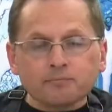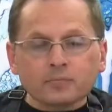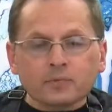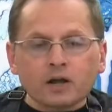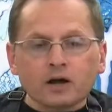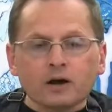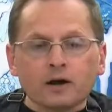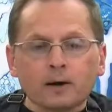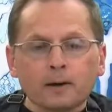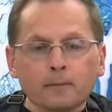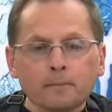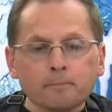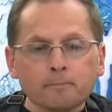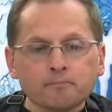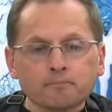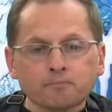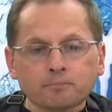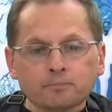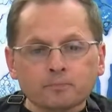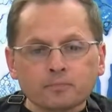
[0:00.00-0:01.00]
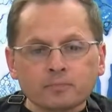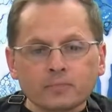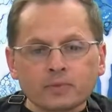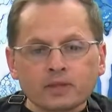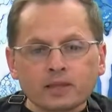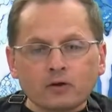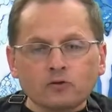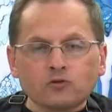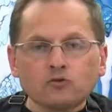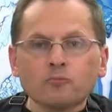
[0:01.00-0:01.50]

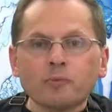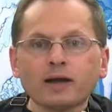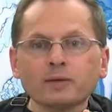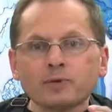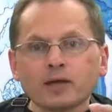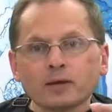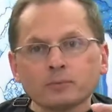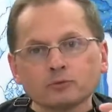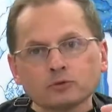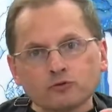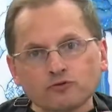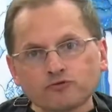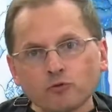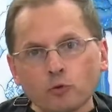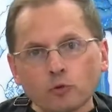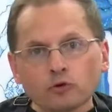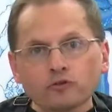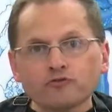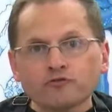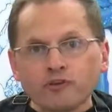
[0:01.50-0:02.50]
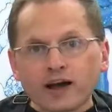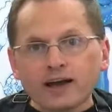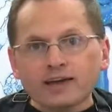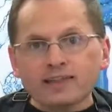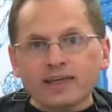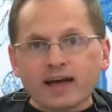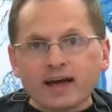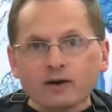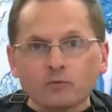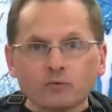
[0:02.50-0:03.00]
You might be able to fortify
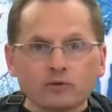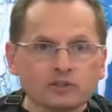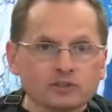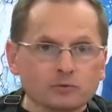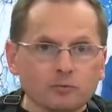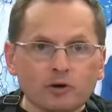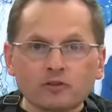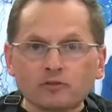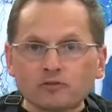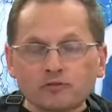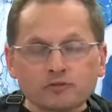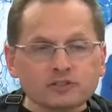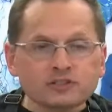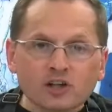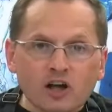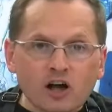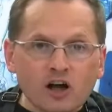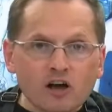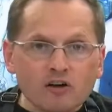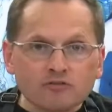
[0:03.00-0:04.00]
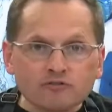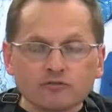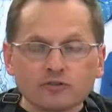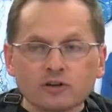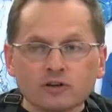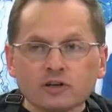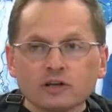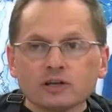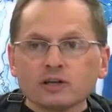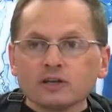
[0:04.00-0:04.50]
that with some other stuff,
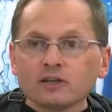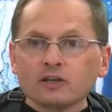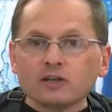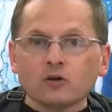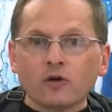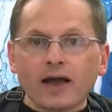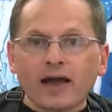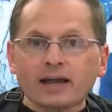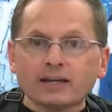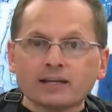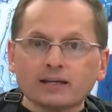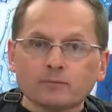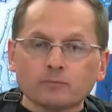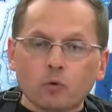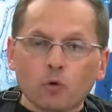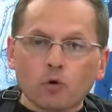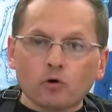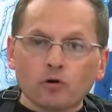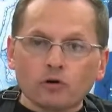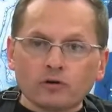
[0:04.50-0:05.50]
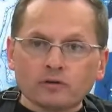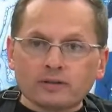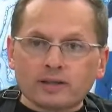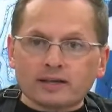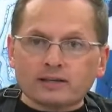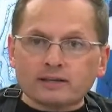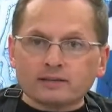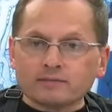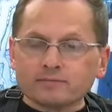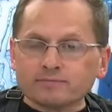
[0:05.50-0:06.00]
adding more
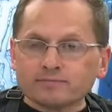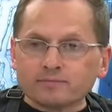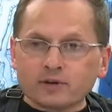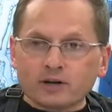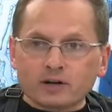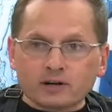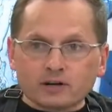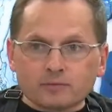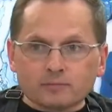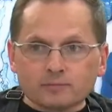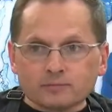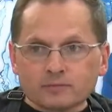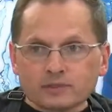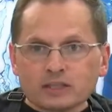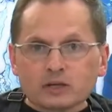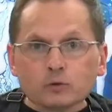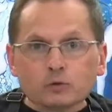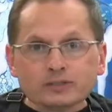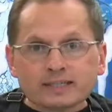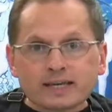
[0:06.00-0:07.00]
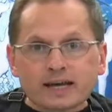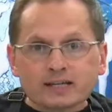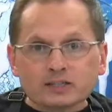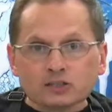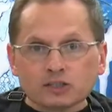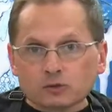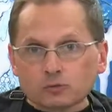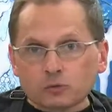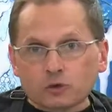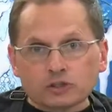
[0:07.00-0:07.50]
like Liquitex
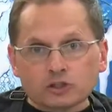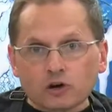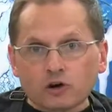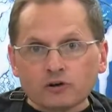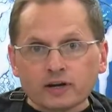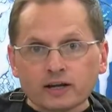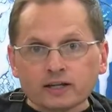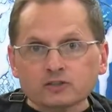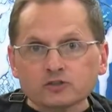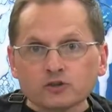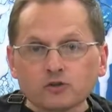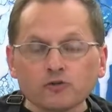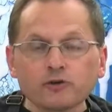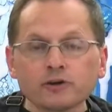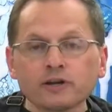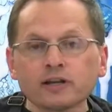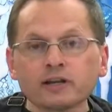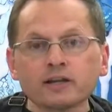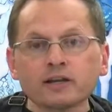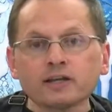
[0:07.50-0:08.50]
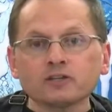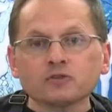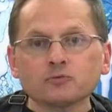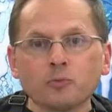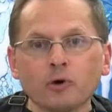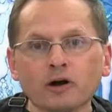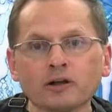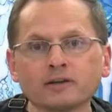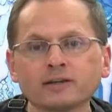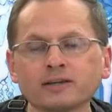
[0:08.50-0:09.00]
is what our next ingredient is.
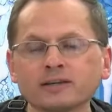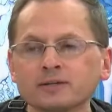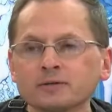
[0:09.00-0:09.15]
But